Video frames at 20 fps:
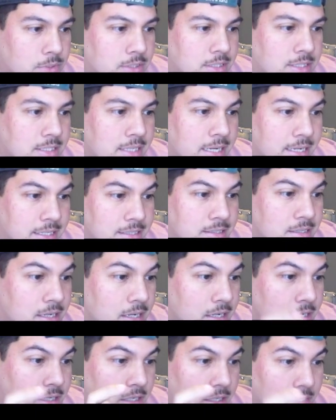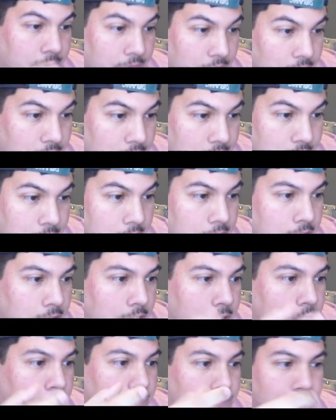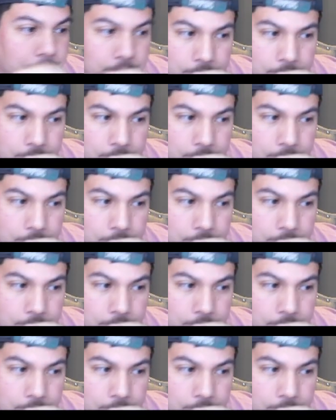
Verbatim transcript: says very clearly,